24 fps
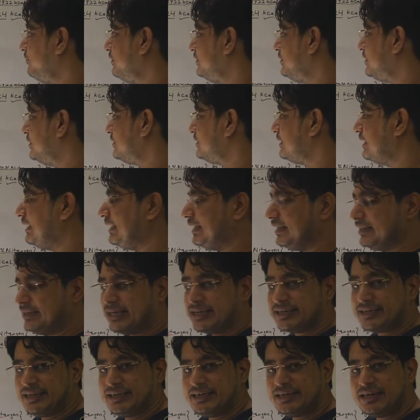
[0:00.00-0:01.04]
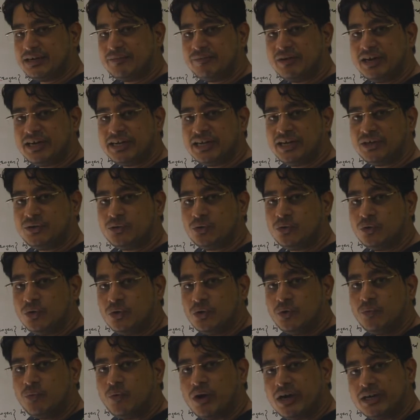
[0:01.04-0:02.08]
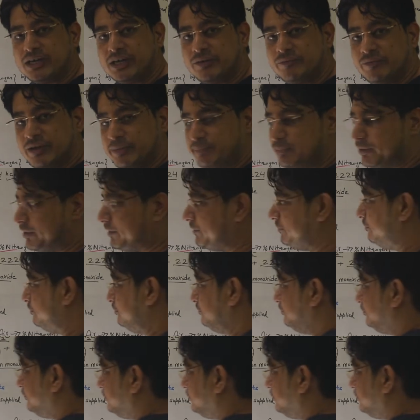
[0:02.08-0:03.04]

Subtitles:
which is directly converting to water vapor.